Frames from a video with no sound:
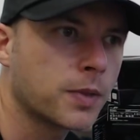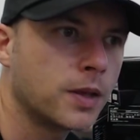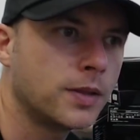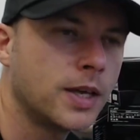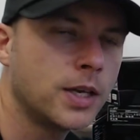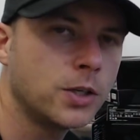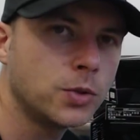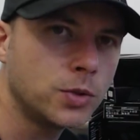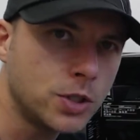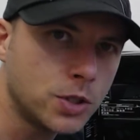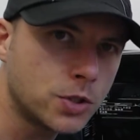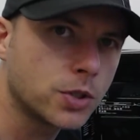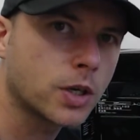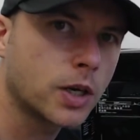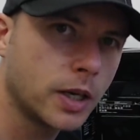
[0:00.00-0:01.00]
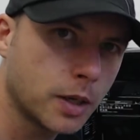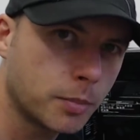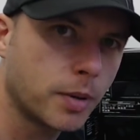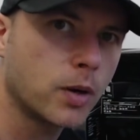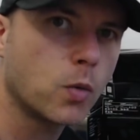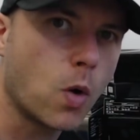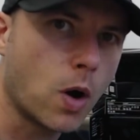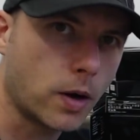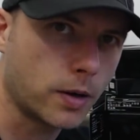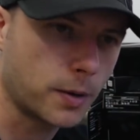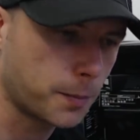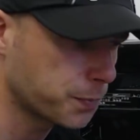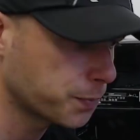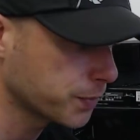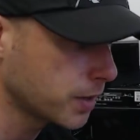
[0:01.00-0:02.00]
then you need to click by 1.
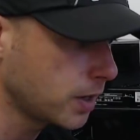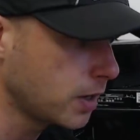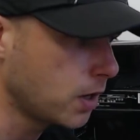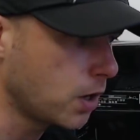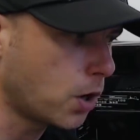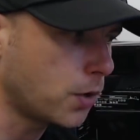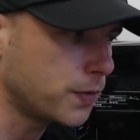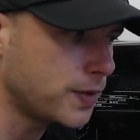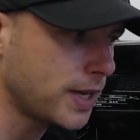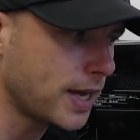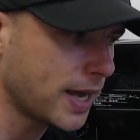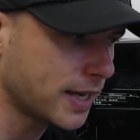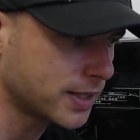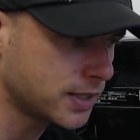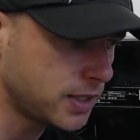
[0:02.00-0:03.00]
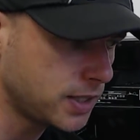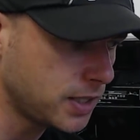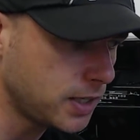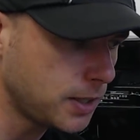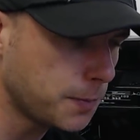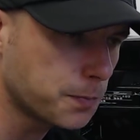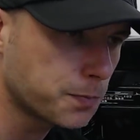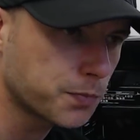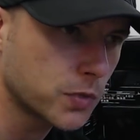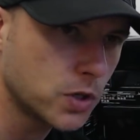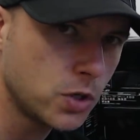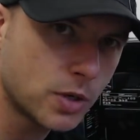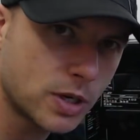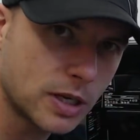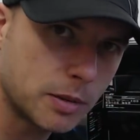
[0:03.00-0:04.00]
On the XT,
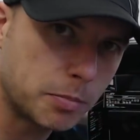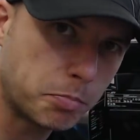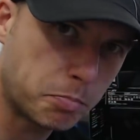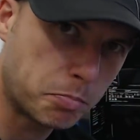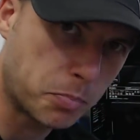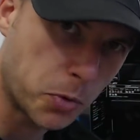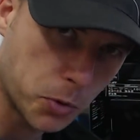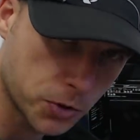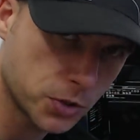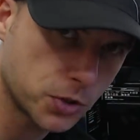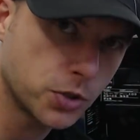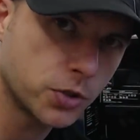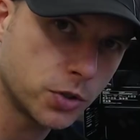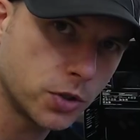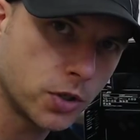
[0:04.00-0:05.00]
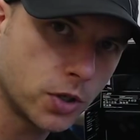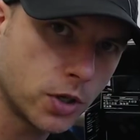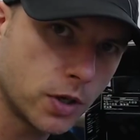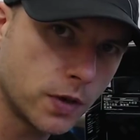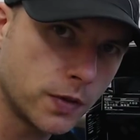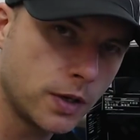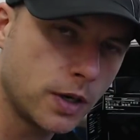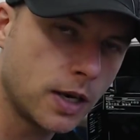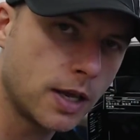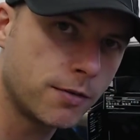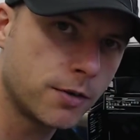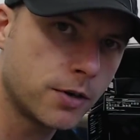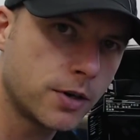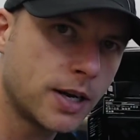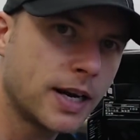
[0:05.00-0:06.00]
you can push the
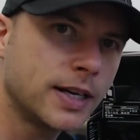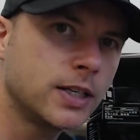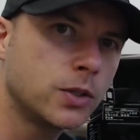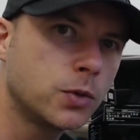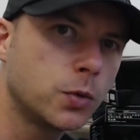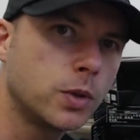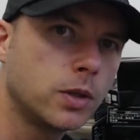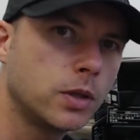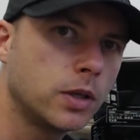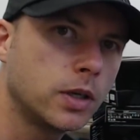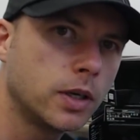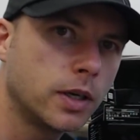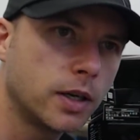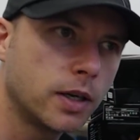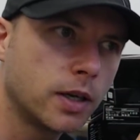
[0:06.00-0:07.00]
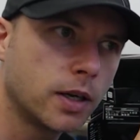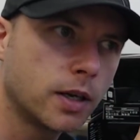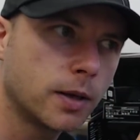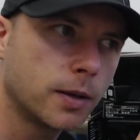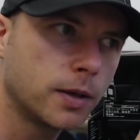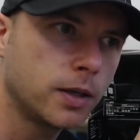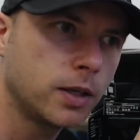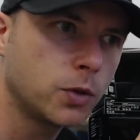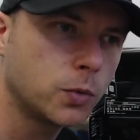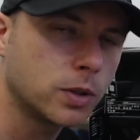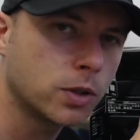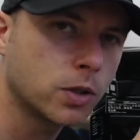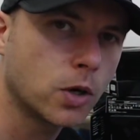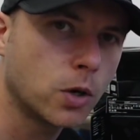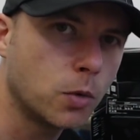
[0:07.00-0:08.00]
lever and it will
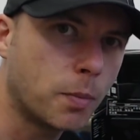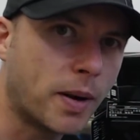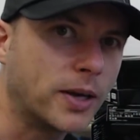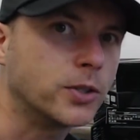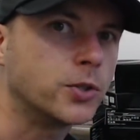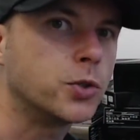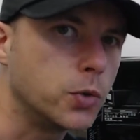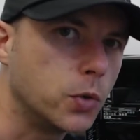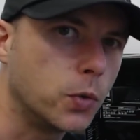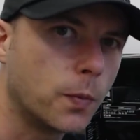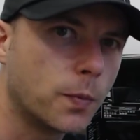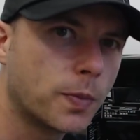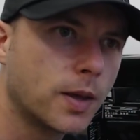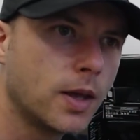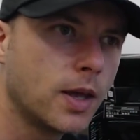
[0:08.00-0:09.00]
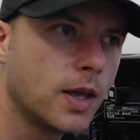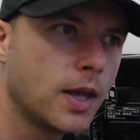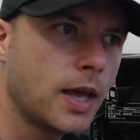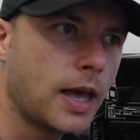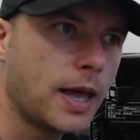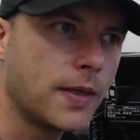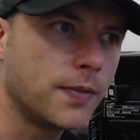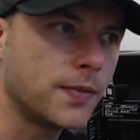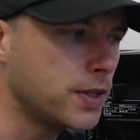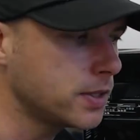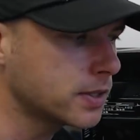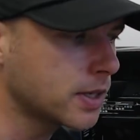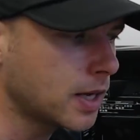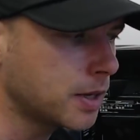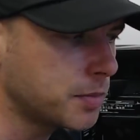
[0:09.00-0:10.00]
go by 2, and
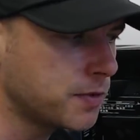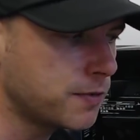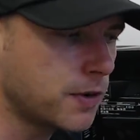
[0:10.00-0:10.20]
this can be